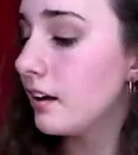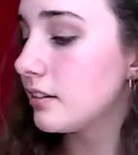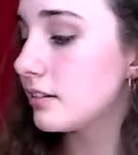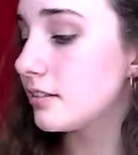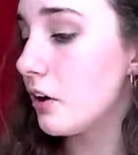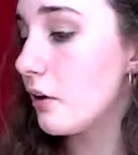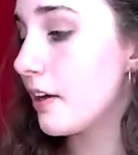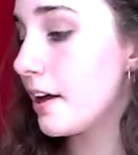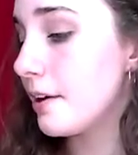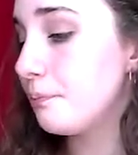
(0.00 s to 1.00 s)
So
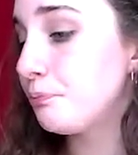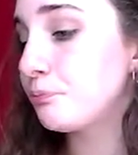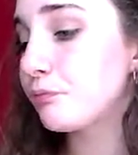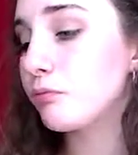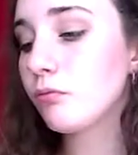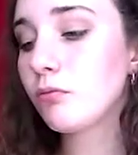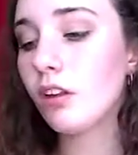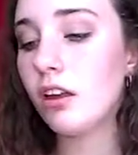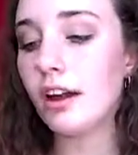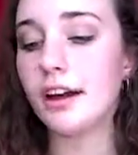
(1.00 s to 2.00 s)
then
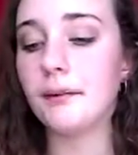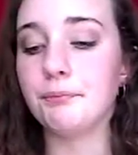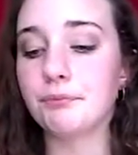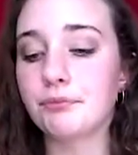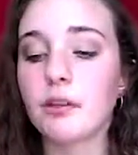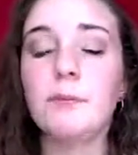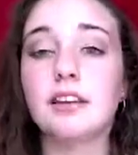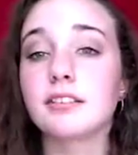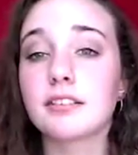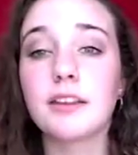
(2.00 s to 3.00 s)

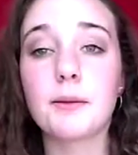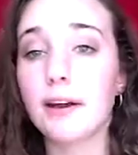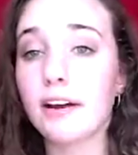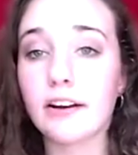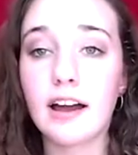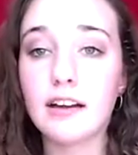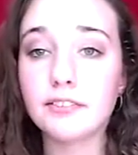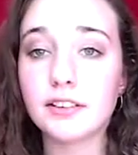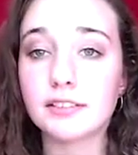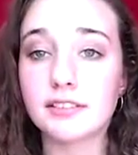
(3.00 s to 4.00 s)
basically the paragraph
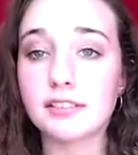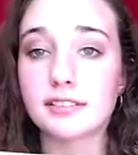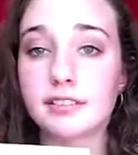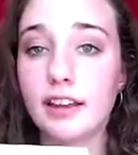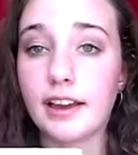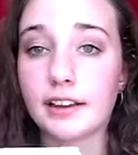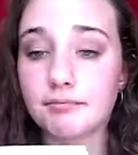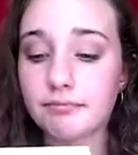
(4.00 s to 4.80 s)
is just like,